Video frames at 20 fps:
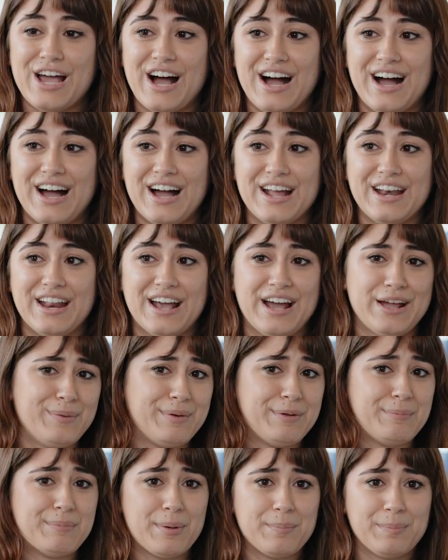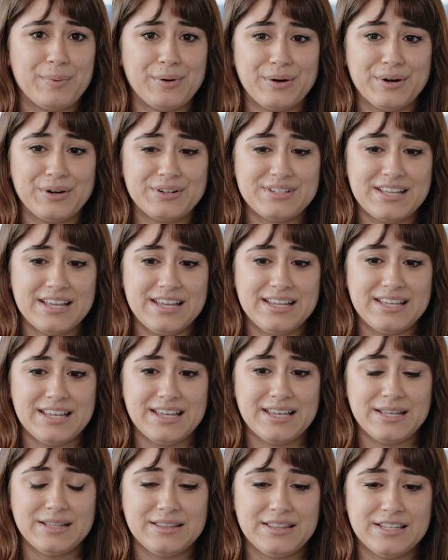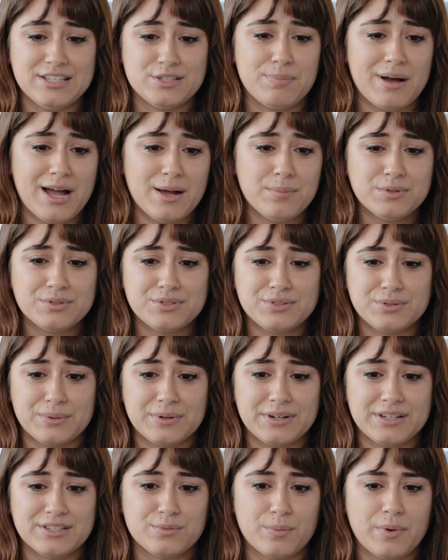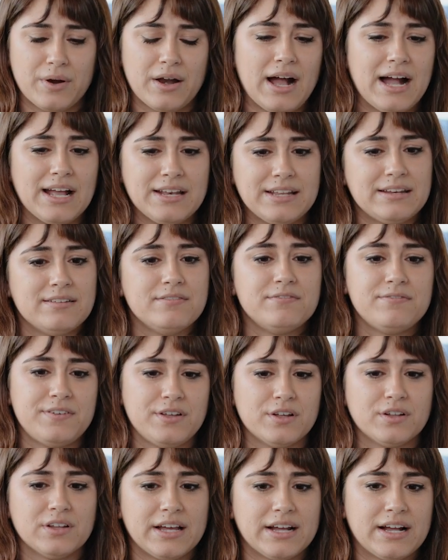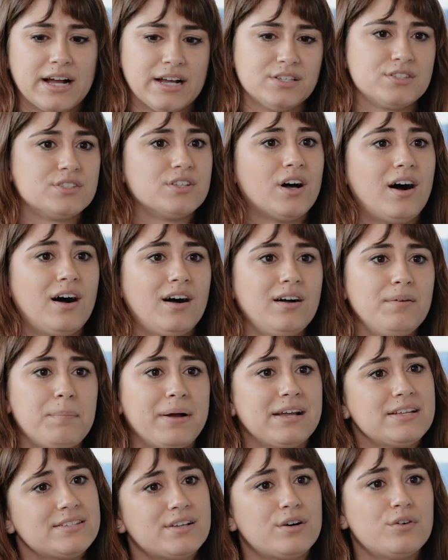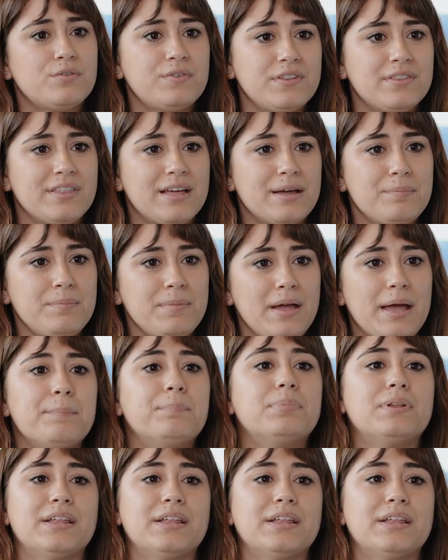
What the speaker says: And I remember taking these Bible stories where I didn't feel like I saw myself in them and